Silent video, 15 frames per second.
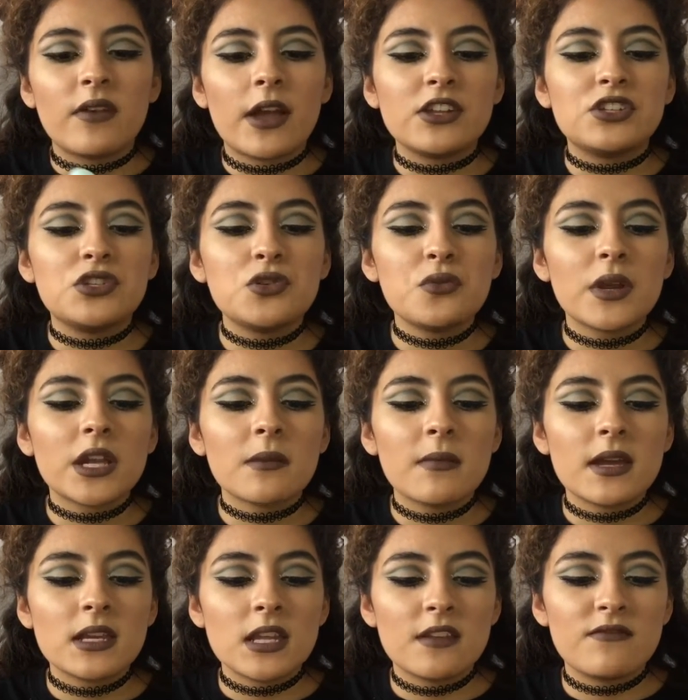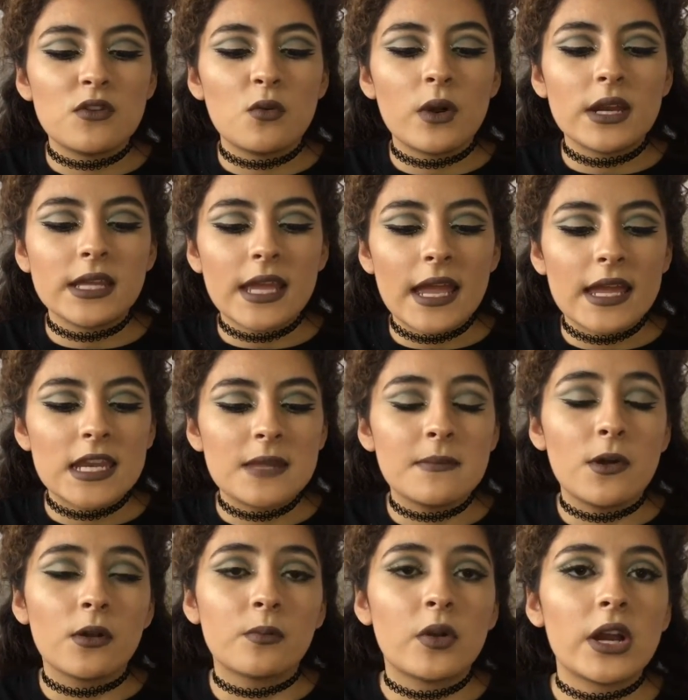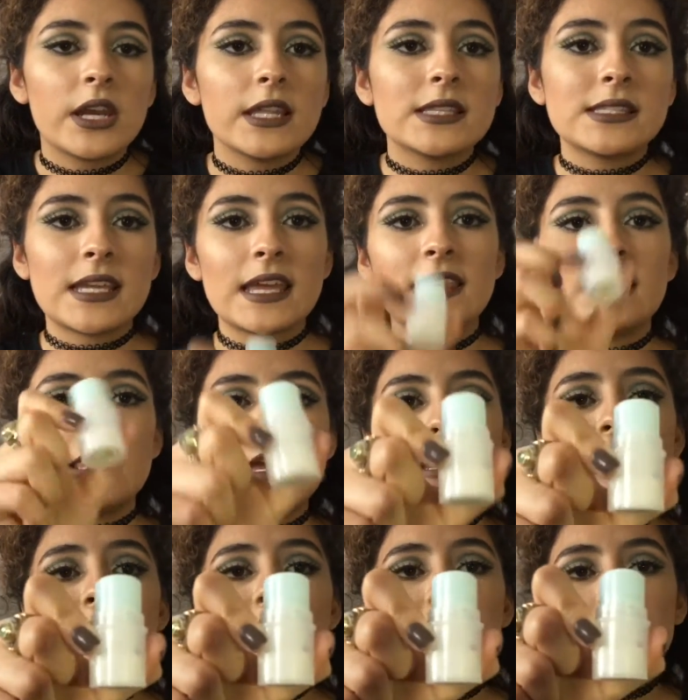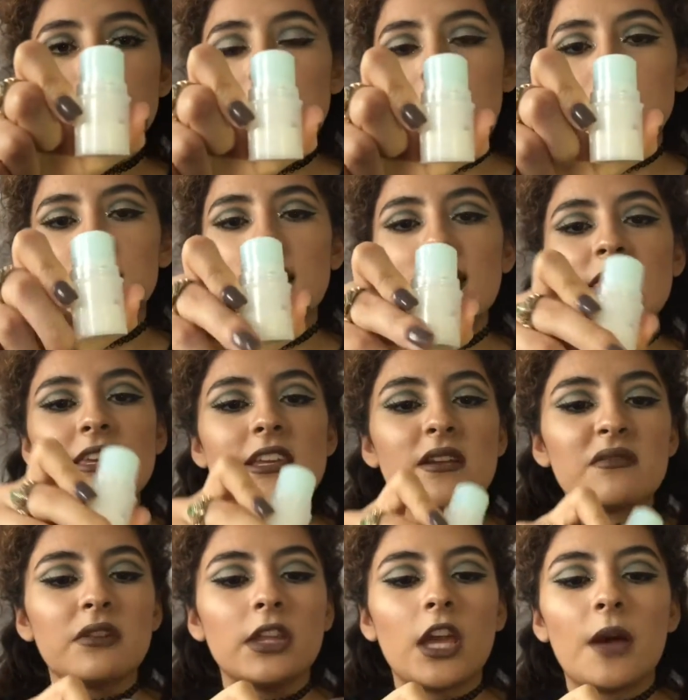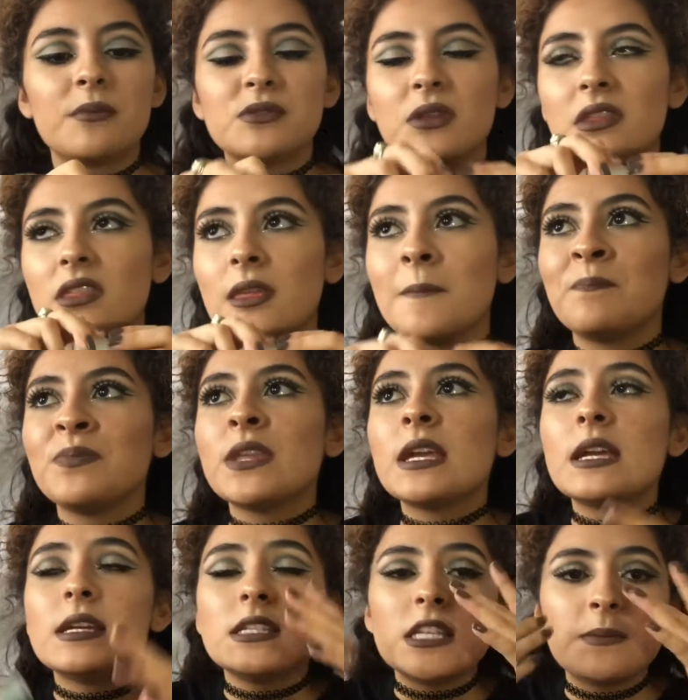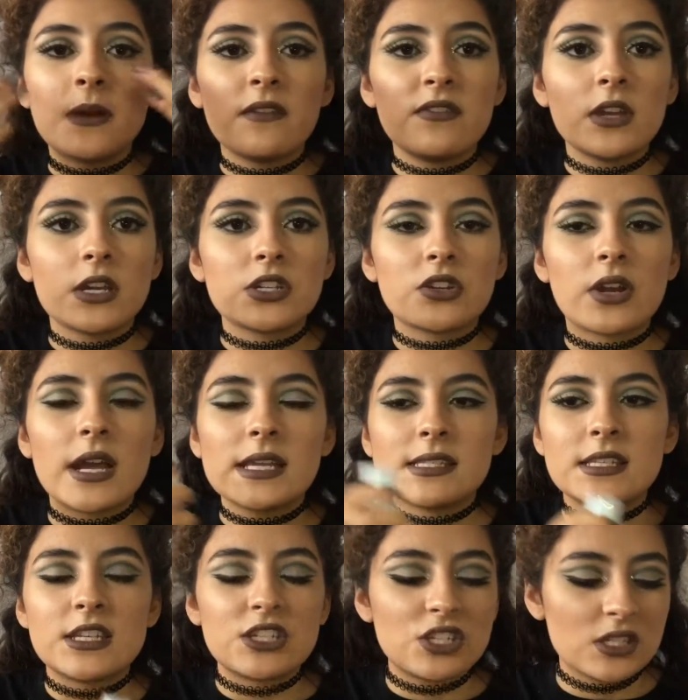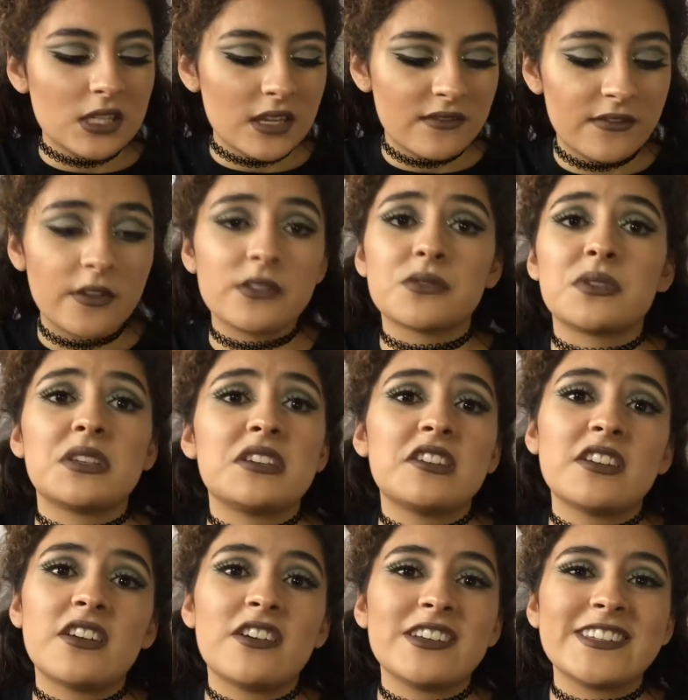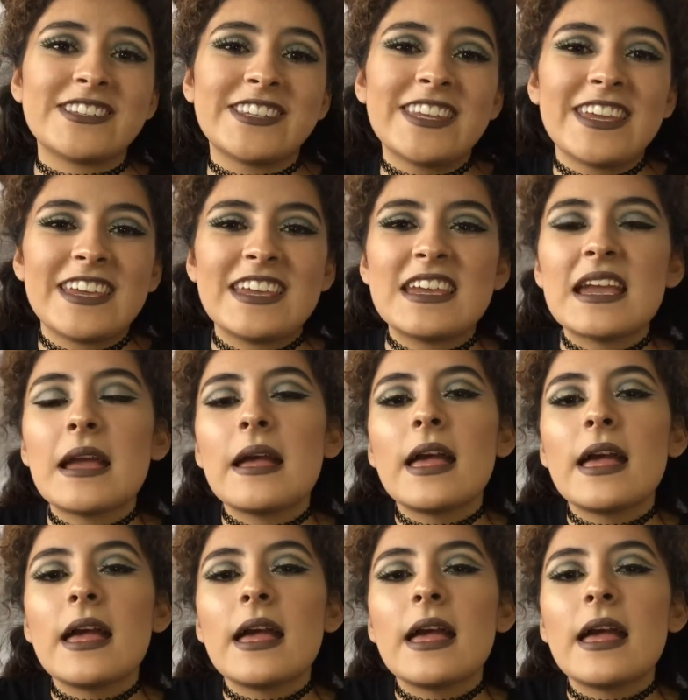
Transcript: I do recommend if you want to get any Milk products, get this because I think it really helps with depuffing under eyes, and it just like feels really good, honestly.